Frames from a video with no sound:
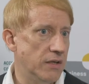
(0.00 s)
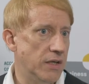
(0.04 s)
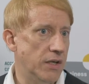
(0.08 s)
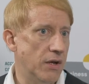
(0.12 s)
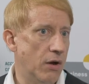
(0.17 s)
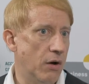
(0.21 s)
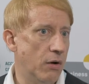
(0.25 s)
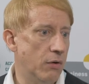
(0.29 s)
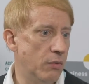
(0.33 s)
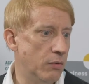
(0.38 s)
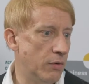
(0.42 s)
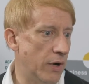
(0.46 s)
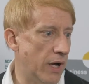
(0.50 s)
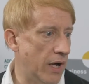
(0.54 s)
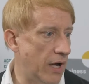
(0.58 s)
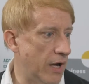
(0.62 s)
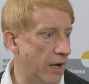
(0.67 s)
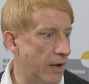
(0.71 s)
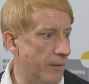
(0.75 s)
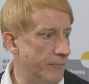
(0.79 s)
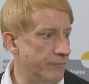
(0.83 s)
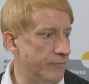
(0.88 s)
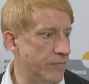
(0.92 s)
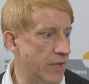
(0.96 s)
you know,
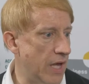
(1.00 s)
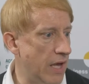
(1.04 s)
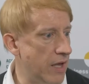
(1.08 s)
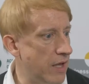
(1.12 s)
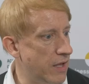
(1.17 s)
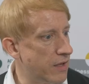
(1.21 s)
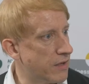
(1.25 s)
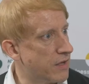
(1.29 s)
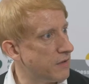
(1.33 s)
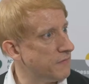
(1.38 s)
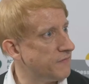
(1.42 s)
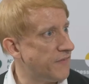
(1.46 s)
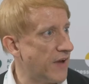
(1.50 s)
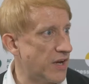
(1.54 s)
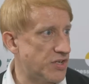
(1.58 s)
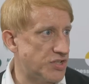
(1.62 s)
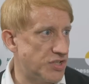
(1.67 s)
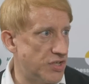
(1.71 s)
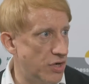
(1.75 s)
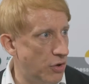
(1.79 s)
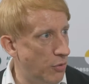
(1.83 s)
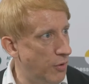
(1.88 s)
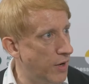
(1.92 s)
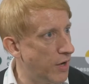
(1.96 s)
um, uh,
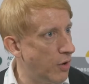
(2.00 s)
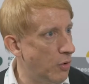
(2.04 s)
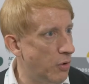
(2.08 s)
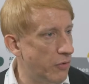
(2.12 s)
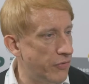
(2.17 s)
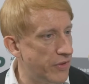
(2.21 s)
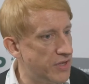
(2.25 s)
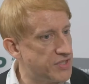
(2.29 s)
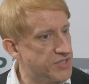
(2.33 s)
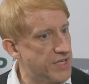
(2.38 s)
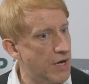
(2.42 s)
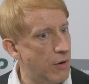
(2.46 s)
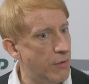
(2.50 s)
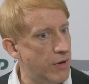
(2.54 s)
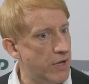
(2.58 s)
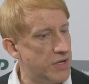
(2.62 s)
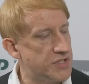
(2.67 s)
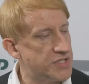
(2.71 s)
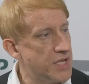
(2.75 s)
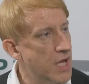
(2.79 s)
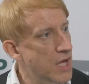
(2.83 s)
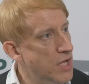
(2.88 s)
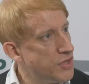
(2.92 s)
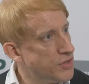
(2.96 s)
confectionery, all these
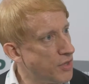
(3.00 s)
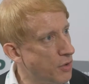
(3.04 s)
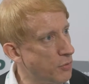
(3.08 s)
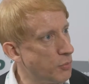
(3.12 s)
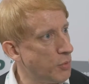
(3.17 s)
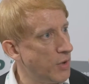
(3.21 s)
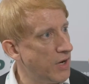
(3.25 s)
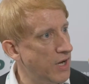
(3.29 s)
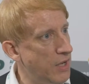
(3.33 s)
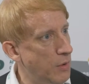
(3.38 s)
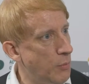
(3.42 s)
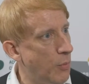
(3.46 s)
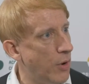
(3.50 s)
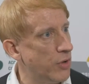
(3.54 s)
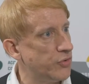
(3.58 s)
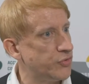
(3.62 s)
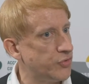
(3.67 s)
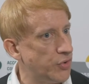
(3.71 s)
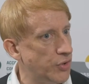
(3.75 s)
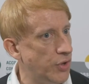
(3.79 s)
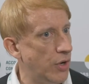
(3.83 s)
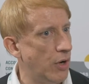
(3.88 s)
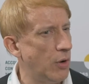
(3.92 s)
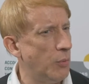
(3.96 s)
areas that really want
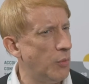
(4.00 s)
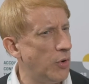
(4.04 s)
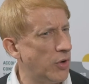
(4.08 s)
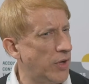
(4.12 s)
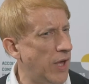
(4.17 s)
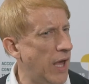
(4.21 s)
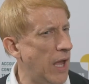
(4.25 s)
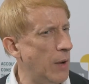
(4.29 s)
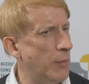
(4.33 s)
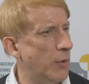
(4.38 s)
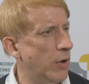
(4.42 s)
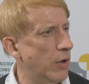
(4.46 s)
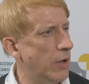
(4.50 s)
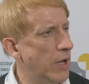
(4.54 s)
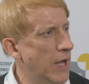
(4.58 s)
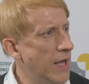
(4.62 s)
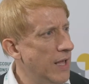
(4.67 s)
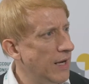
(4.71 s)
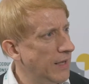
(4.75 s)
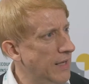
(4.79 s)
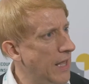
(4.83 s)
to know, okay, well,